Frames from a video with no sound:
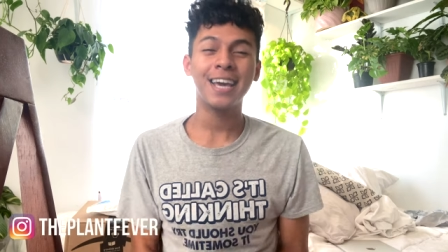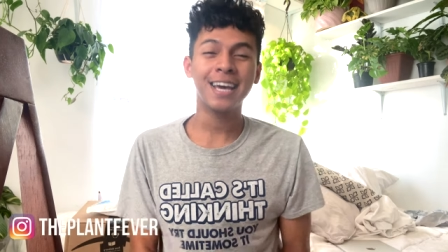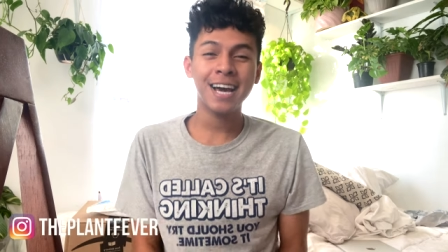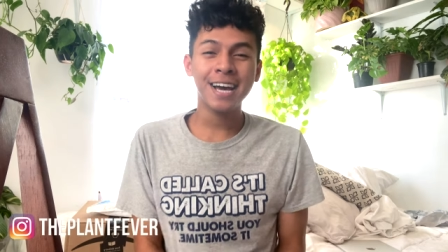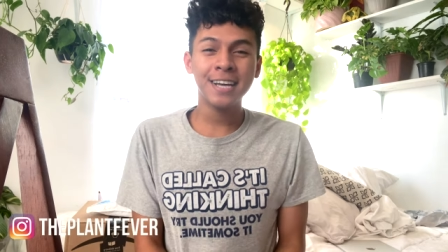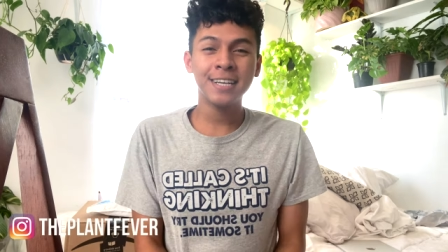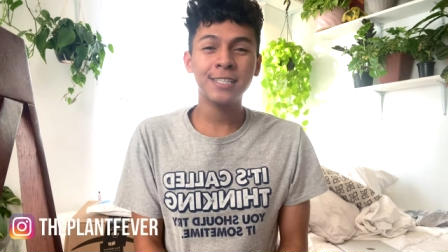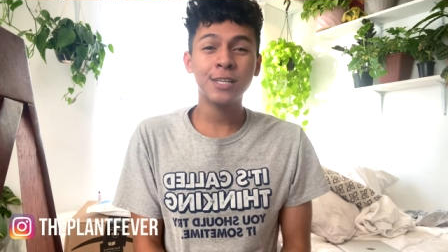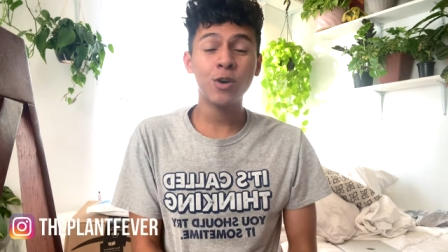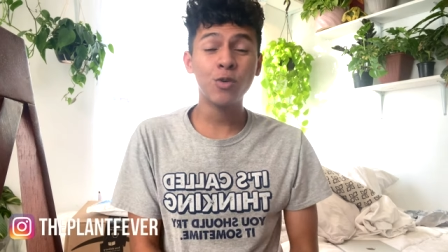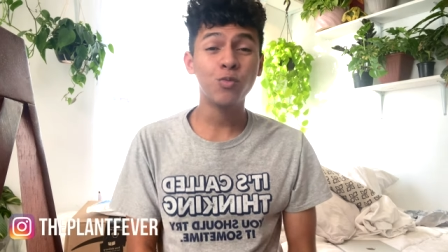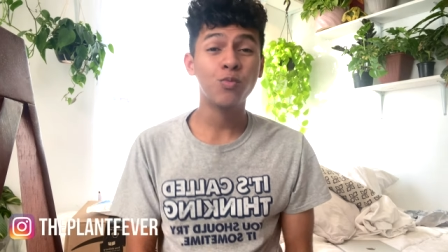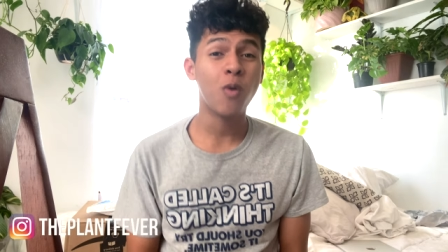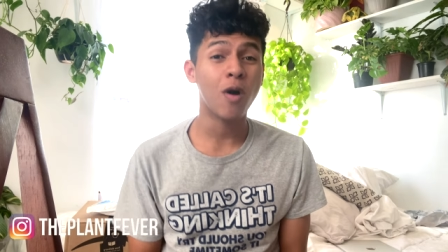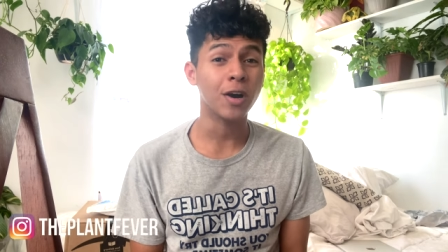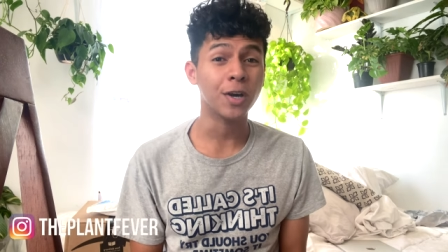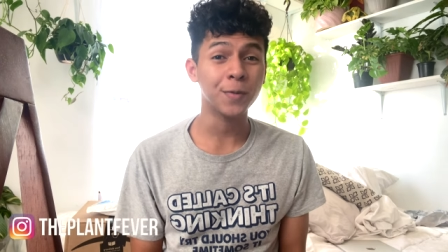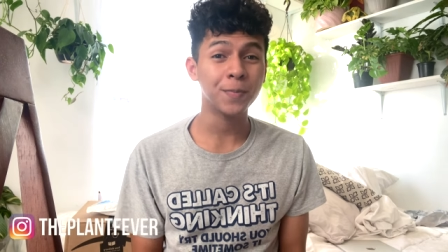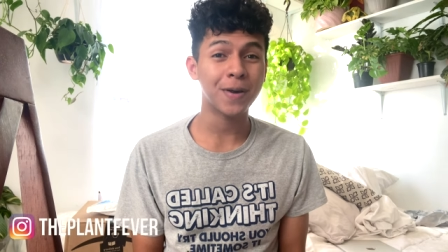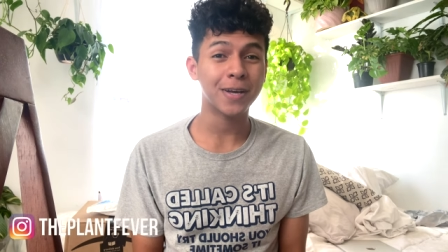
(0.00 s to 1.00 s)
guys,
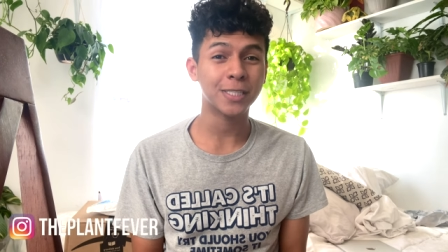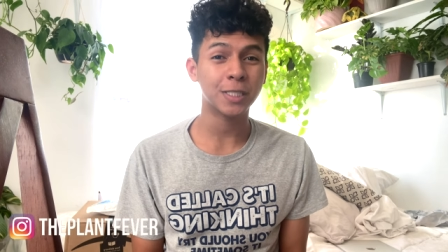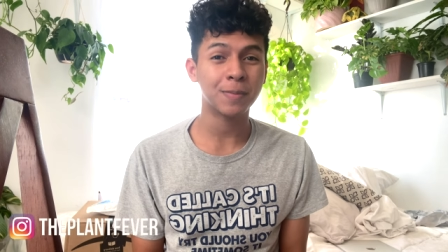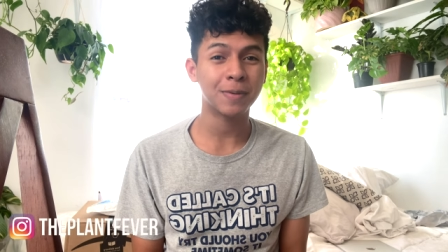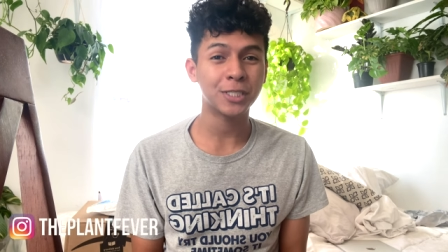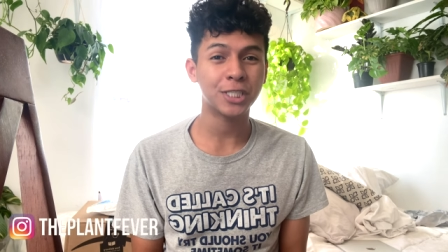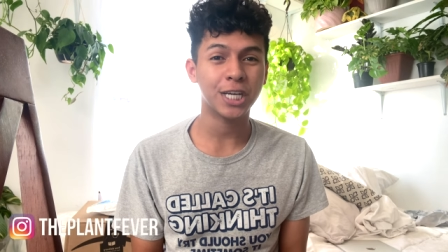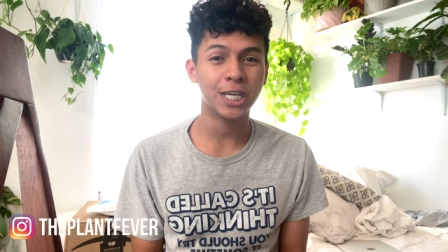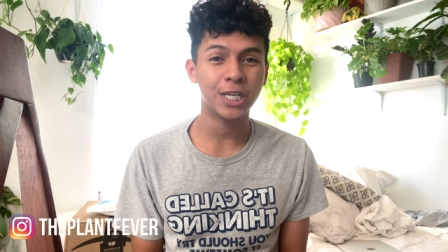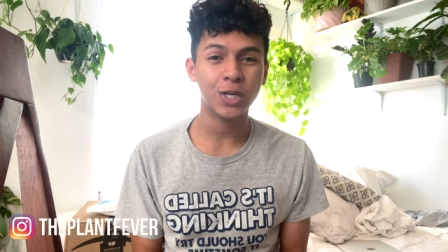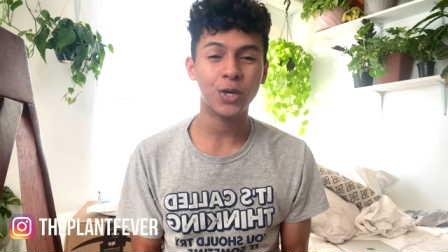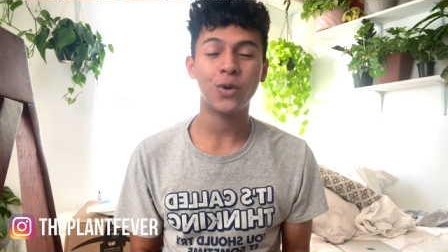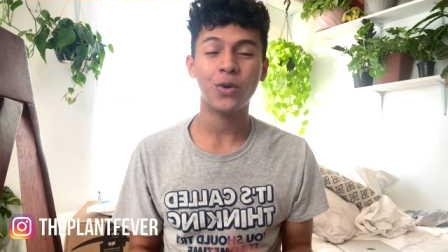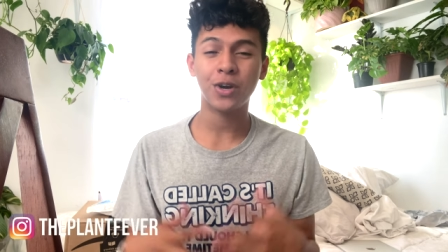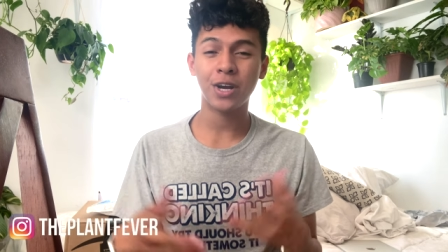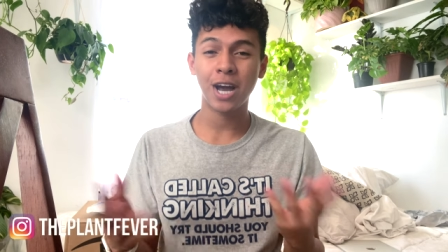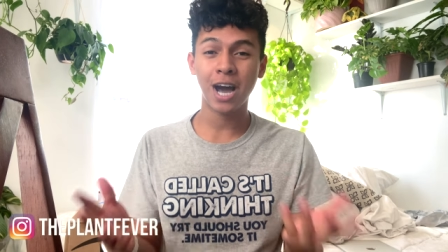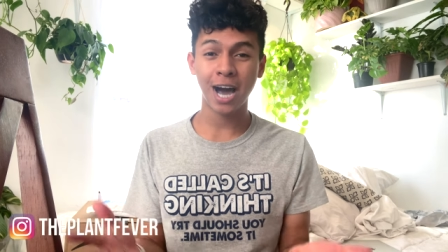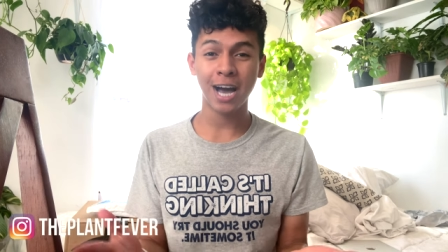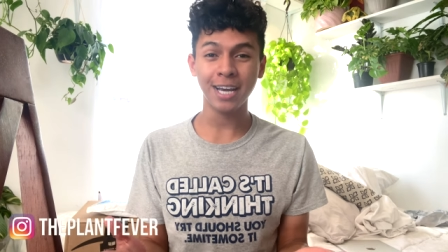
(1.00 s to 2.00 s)
welcome back to my channel, or
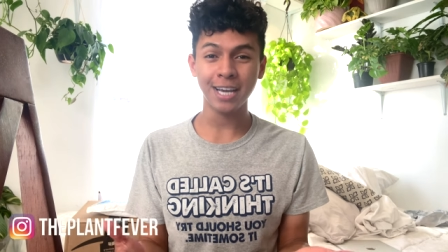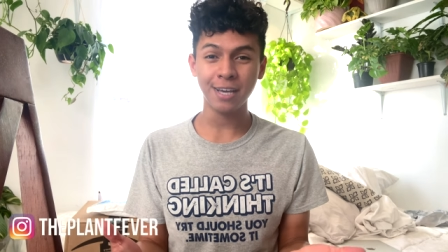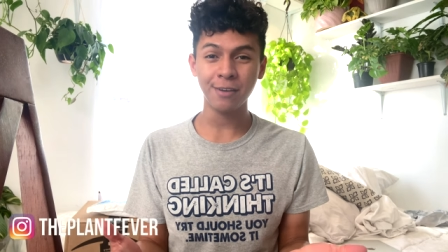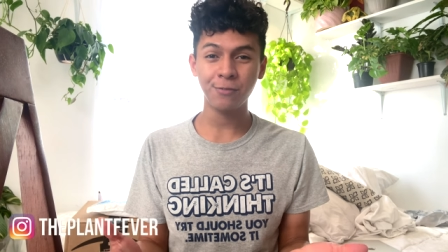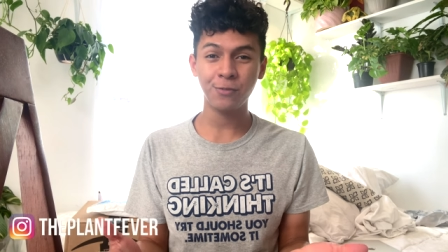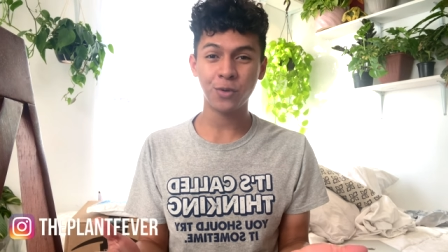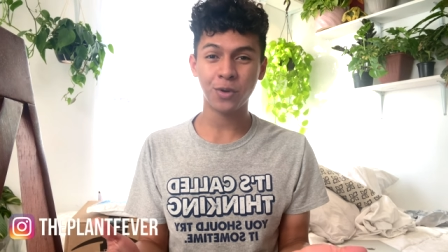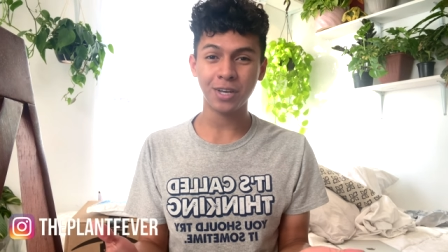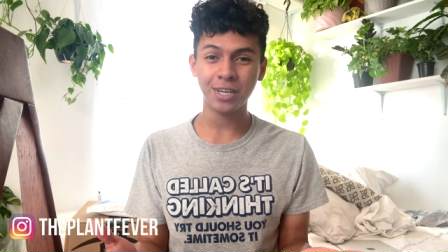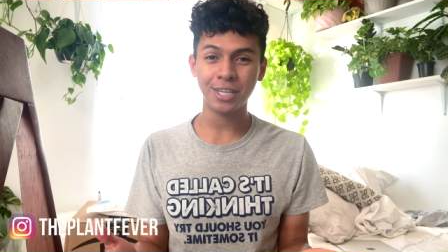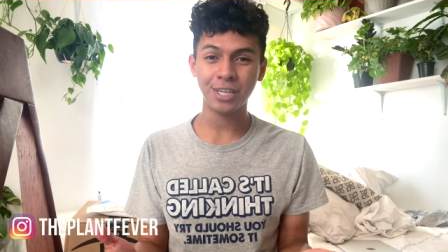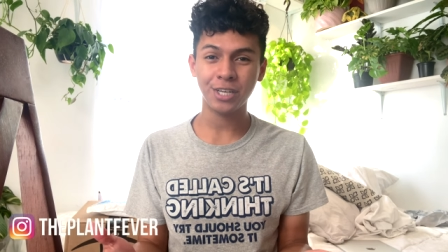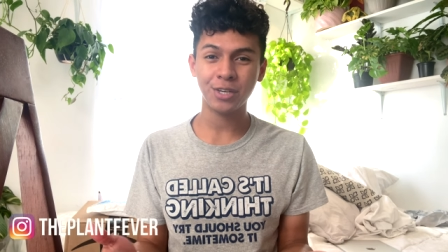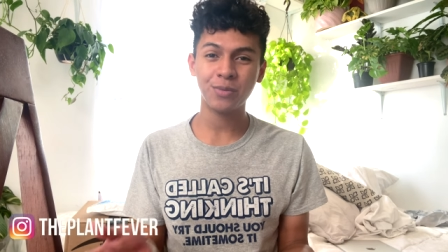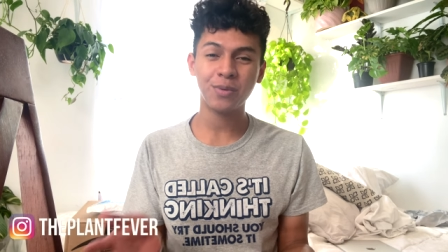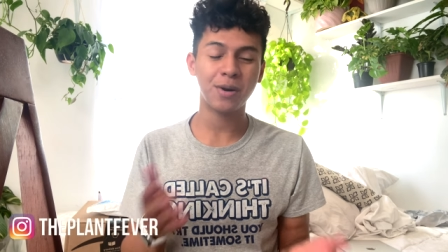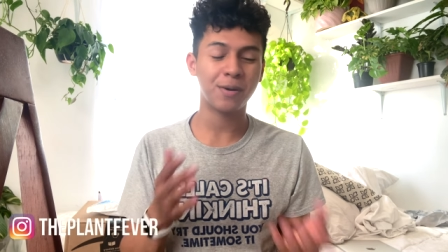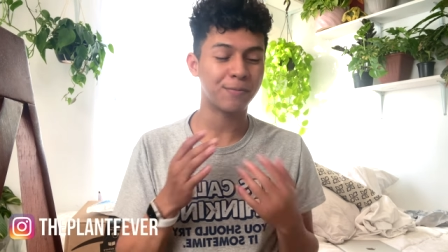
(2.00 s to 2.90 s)
hi if you're new,